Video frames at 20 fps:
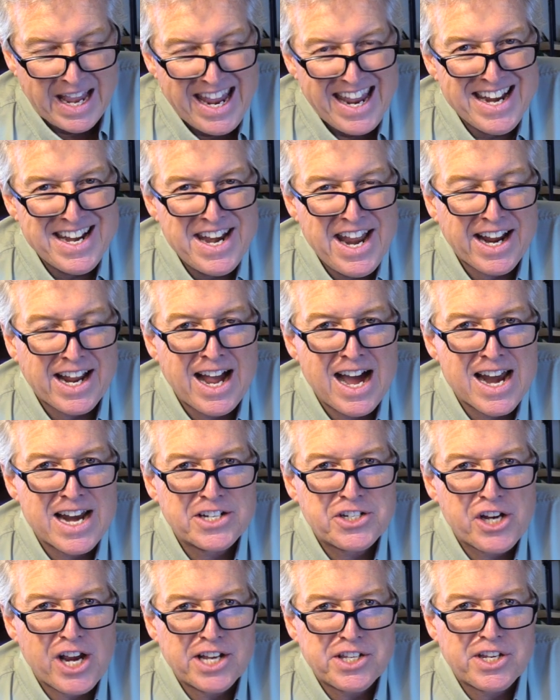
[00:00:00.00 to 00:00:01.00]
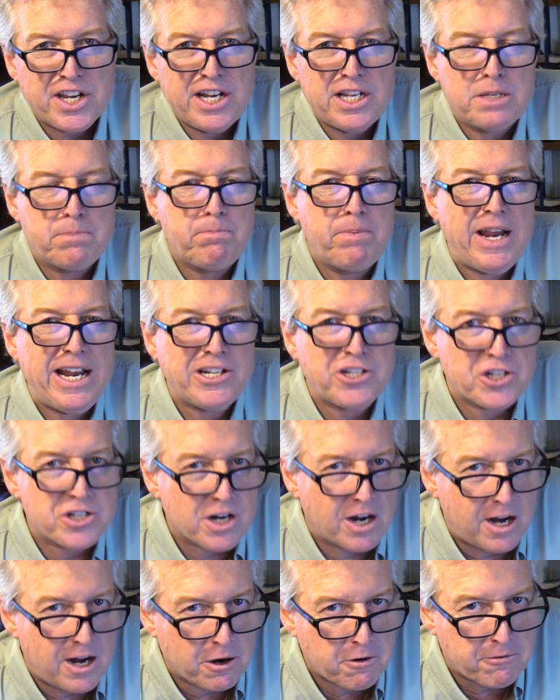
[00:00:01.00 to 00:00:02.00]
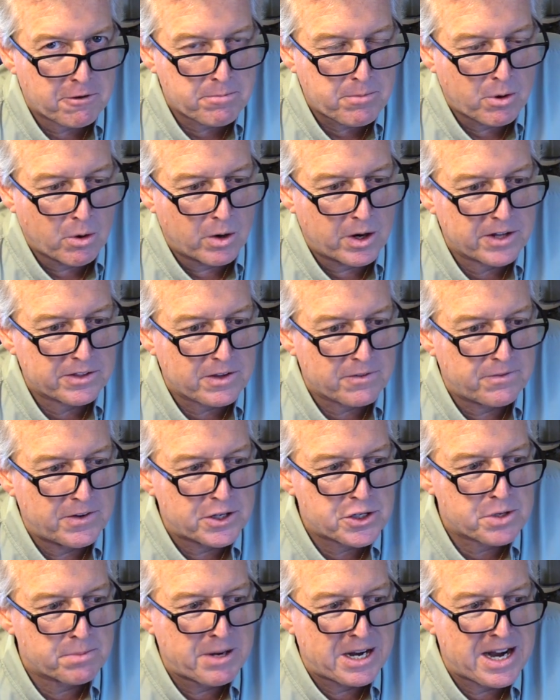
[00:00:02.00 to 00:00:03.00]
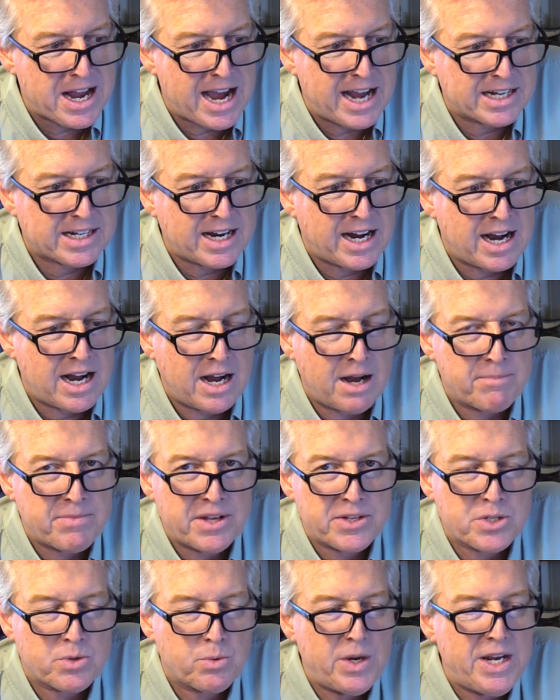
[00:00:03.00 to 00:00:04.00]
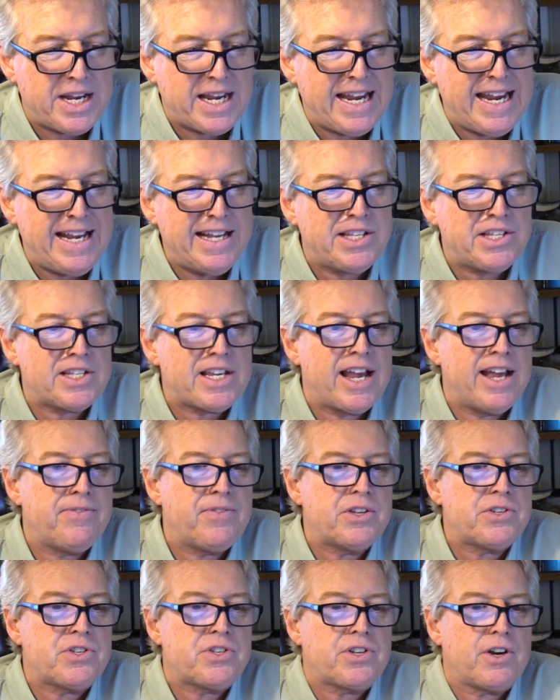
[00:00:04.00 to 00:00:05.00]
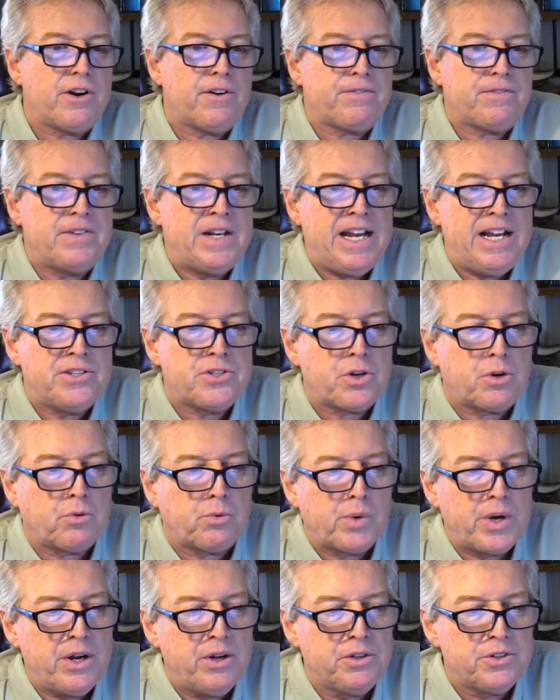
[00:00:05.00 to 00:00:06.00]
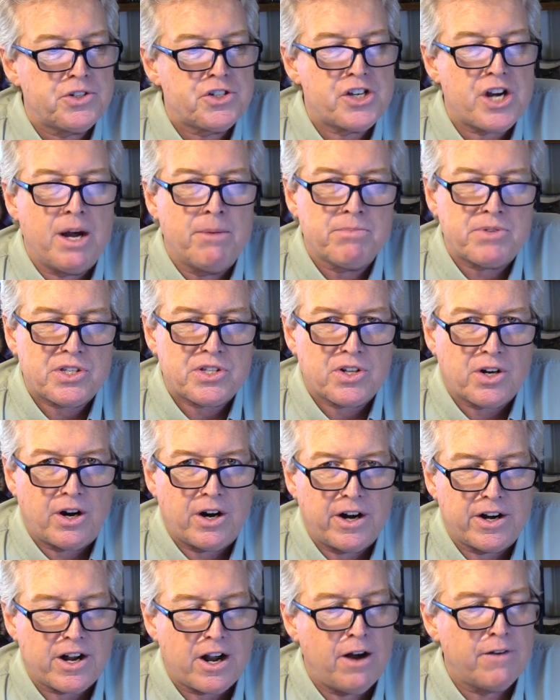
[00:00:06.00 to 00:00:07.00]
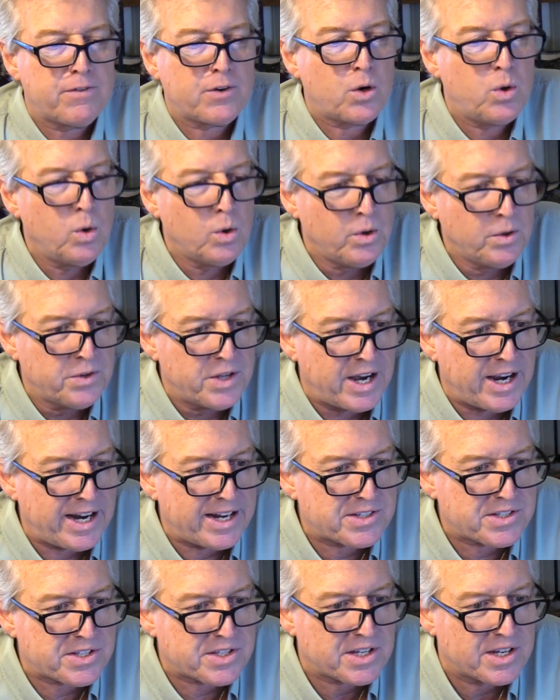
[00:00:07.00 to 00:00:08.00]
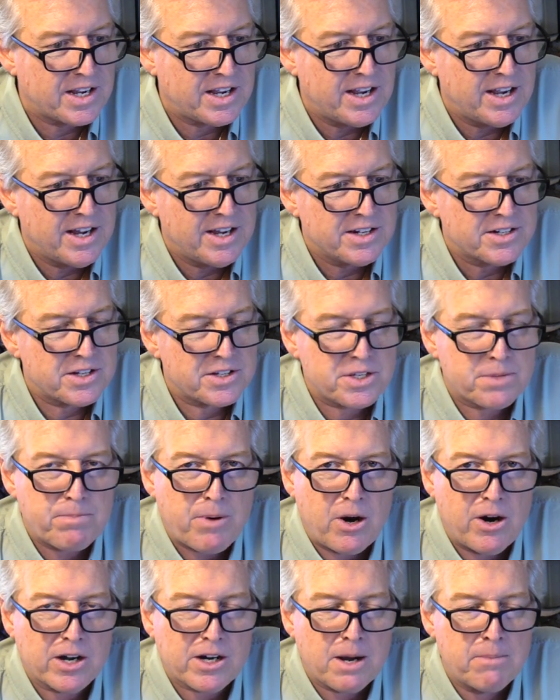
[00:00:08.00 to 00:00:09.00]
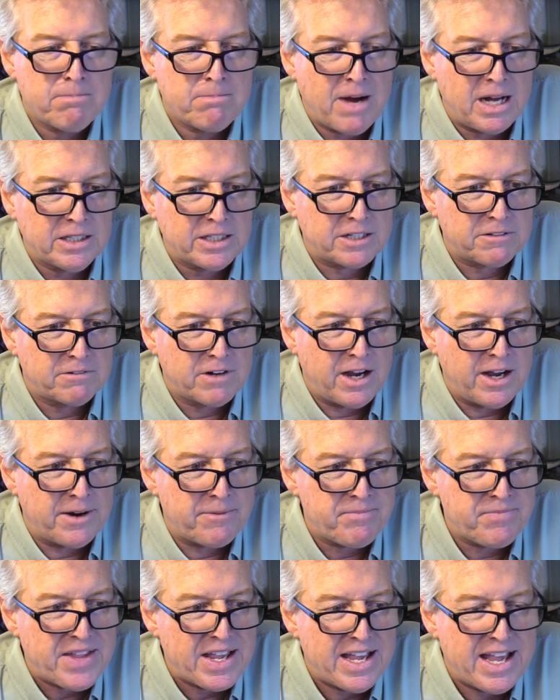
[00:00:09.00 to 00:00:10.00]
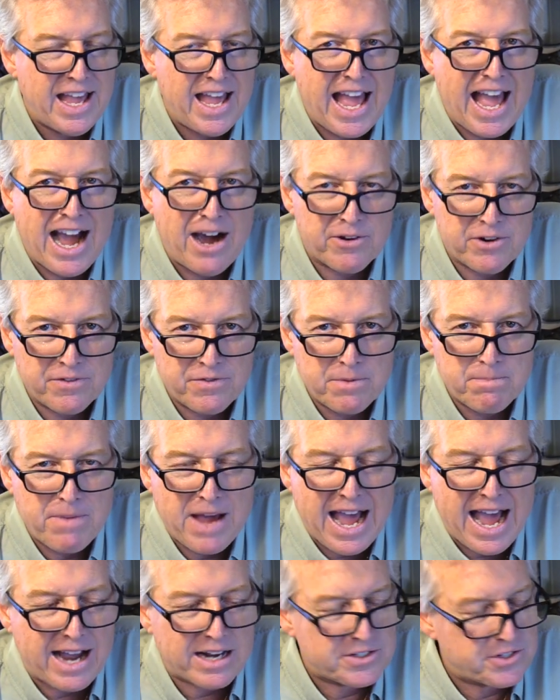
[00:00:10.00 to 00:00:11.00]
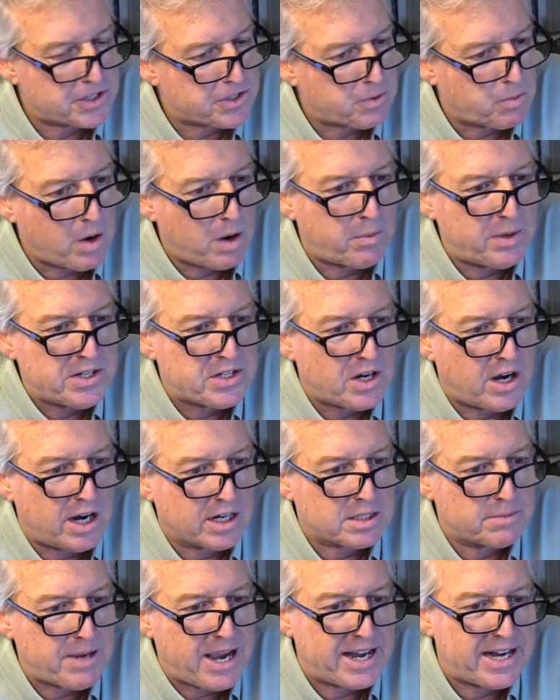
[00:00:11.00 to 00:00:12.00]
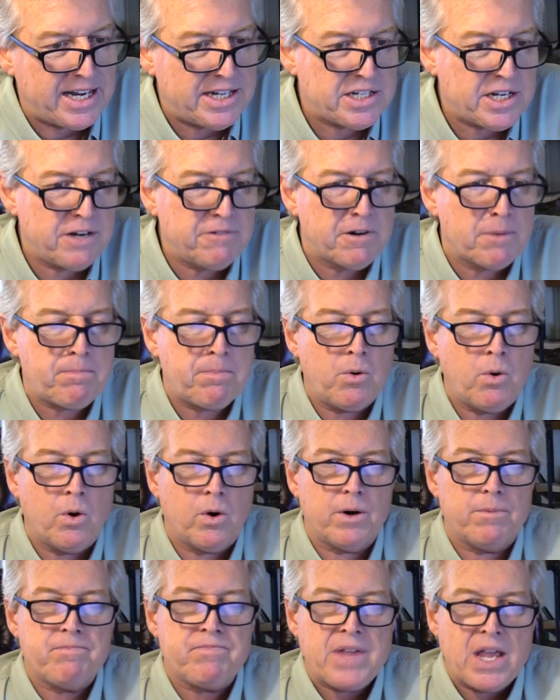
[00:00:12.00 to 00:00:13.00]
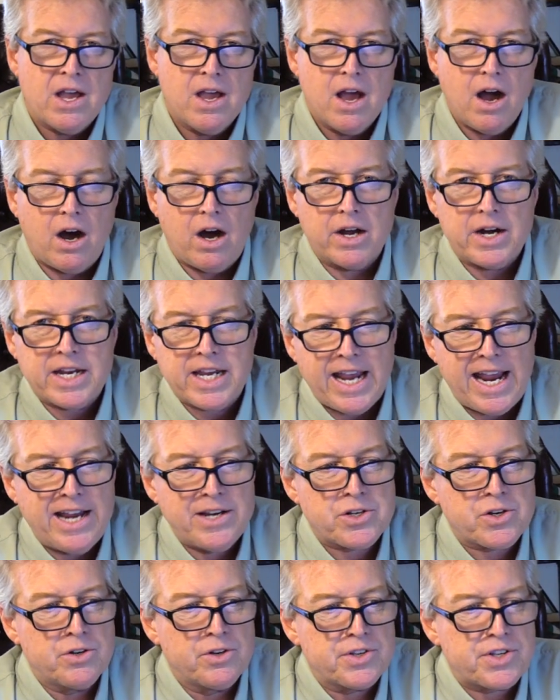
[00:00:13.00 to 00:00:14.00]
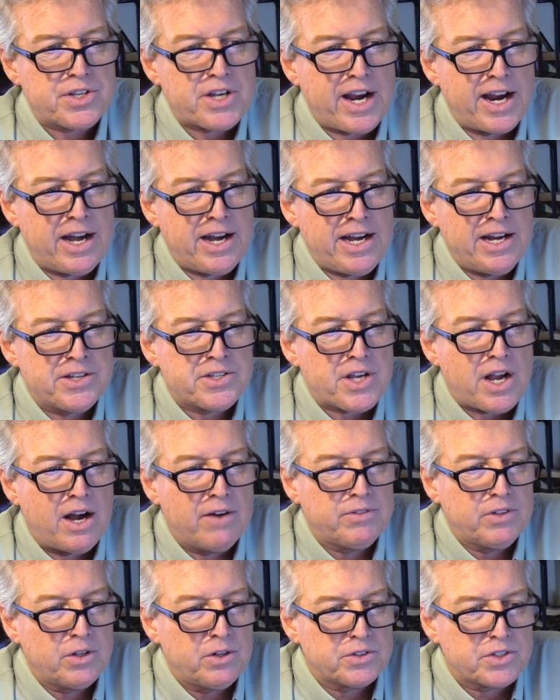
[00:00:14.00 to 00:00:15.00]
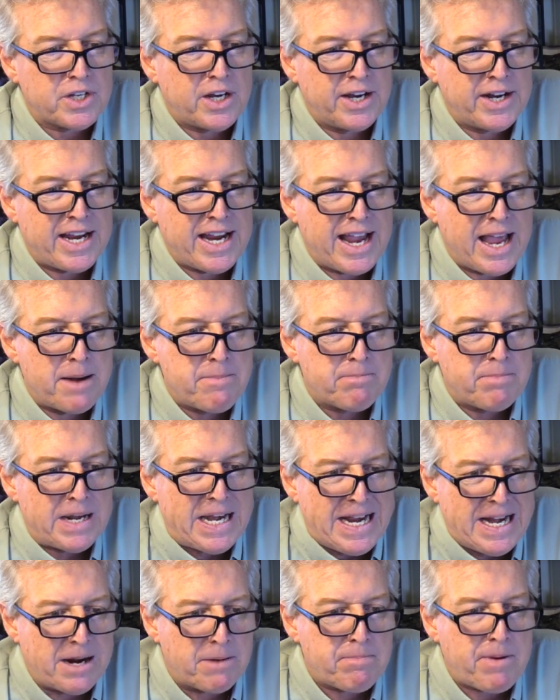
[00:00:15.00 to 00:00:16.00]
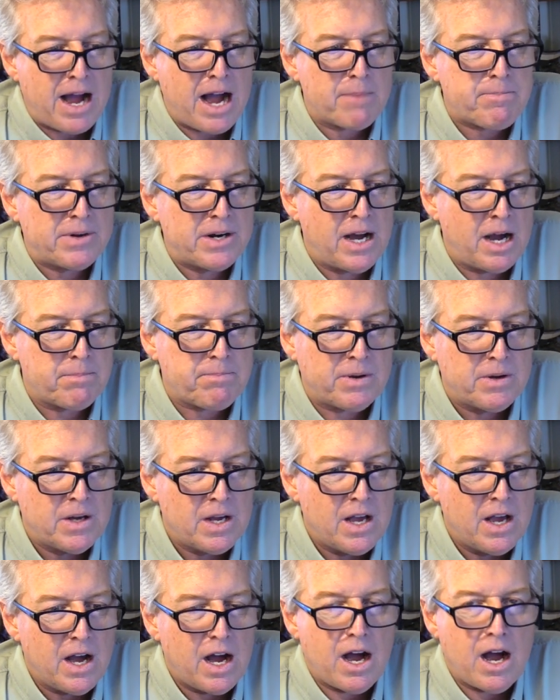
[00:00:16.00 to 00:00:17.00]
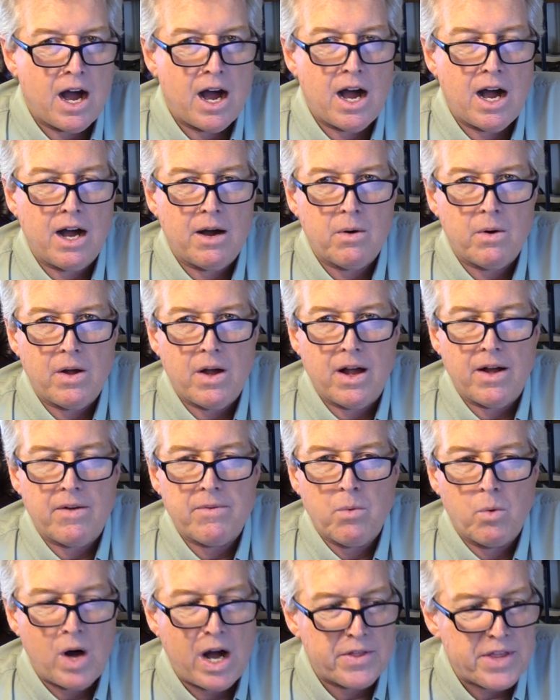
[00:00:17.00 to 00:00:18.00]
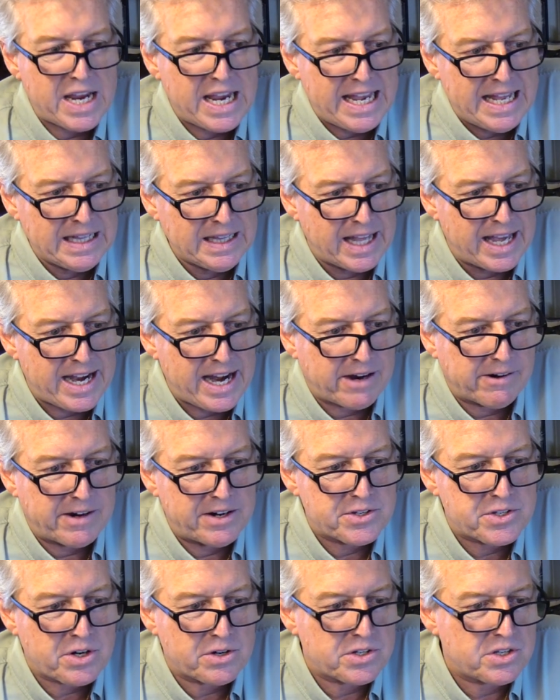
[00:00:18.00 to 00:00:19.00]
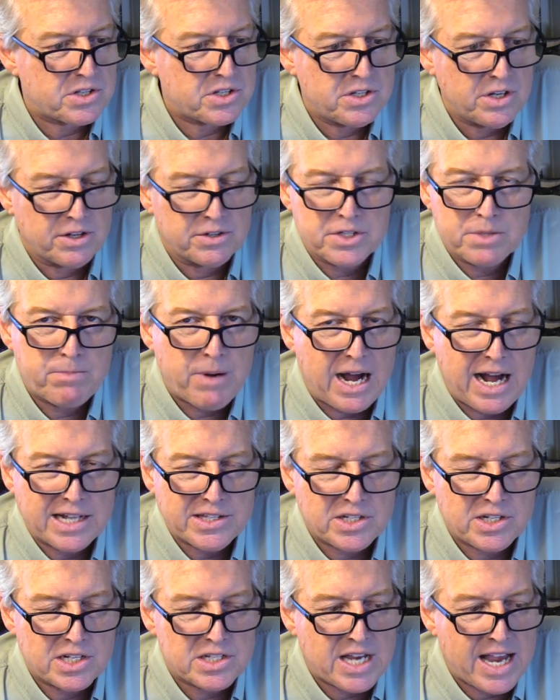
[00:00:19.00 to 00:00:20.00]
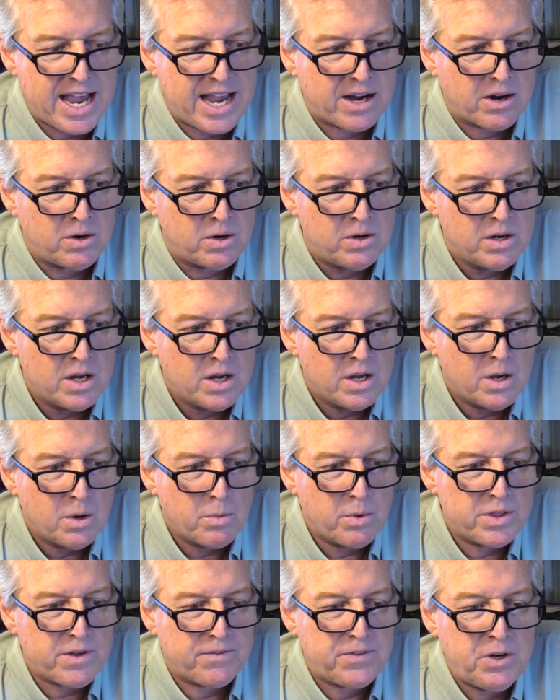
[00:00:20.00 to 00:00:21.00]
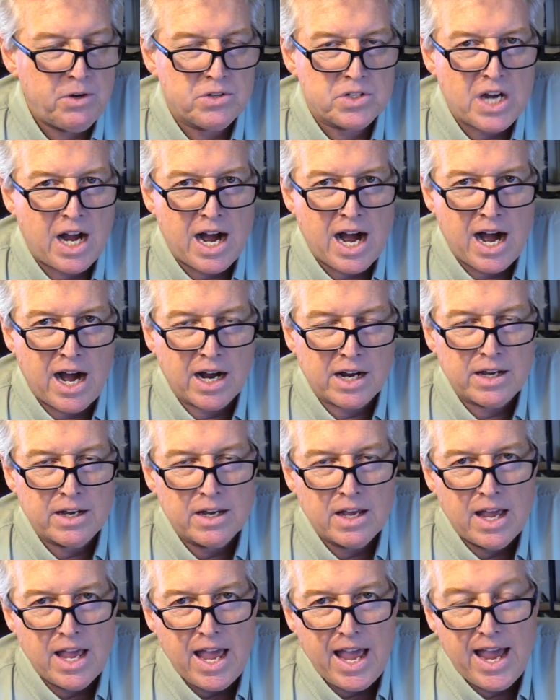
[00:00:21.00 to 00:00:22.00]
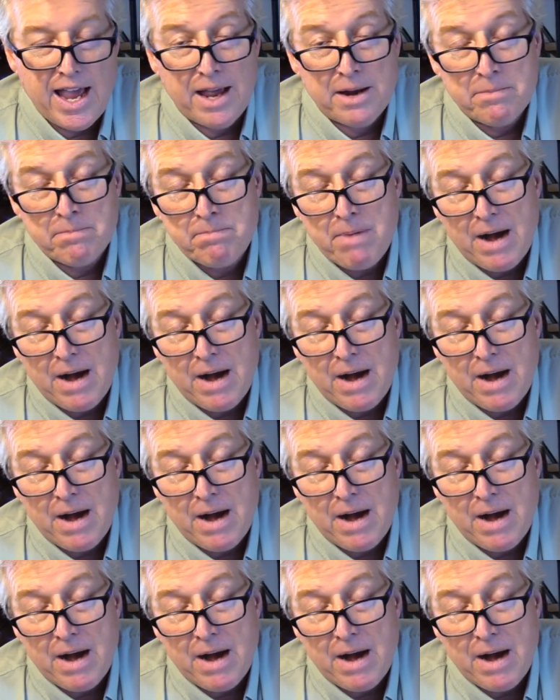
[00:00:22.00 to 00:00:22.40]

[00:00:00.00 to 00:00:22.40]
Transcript: In Nick Honachefsky's Beach Talk report at thefisherman.com this week, he said the surf needs a real jump start of cool nights to spark a mullet run out of the back, just what we talked about. He did report on occasional sightings of little tunny and bonita popping up while the inlet areas are still spots to tangle with a few tog and